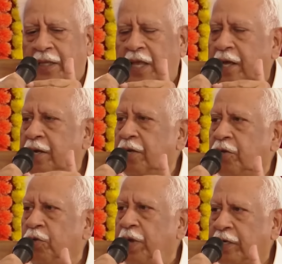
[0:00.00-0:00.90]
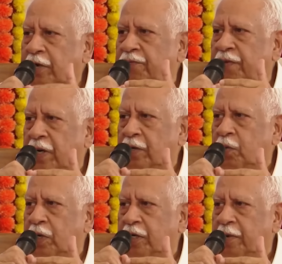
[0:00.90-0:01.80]
their United Front
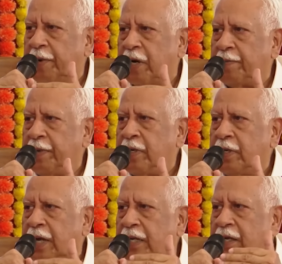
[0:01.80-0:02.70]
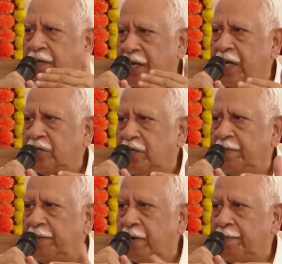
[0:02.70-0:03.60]
Work Department and the International
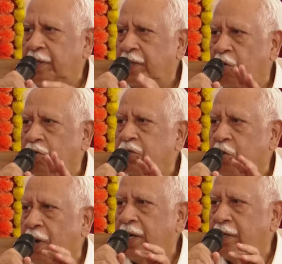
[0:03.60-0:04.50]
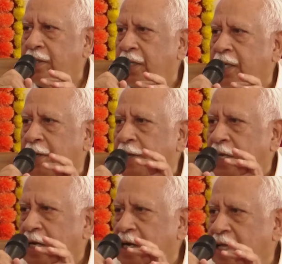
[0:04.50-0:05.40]
Department are also quite
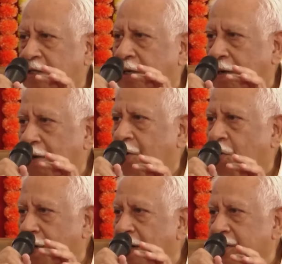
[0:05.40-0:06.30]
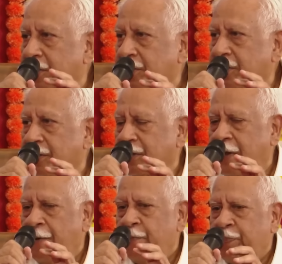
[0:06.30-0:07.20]
lethal organizations.
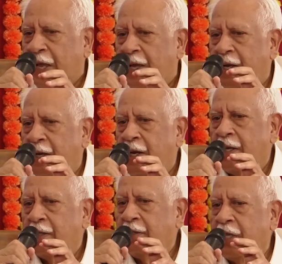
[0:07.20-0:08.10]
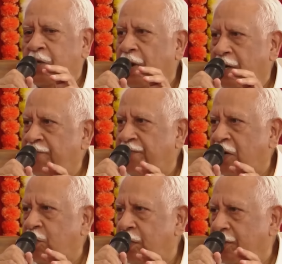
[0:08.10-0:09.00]
And the United
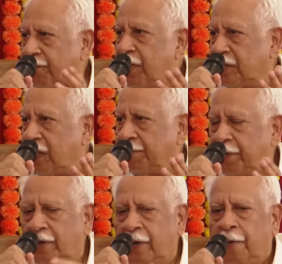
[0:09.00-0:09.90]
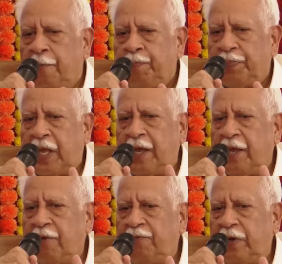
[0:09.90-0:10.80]
Front Work, for example, they
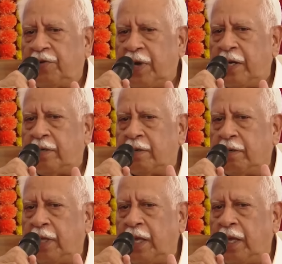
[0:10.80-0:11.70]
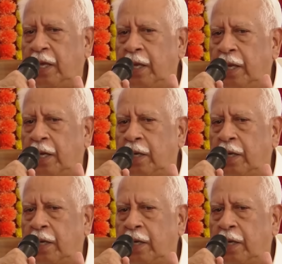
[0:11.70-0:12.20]
infiltrate the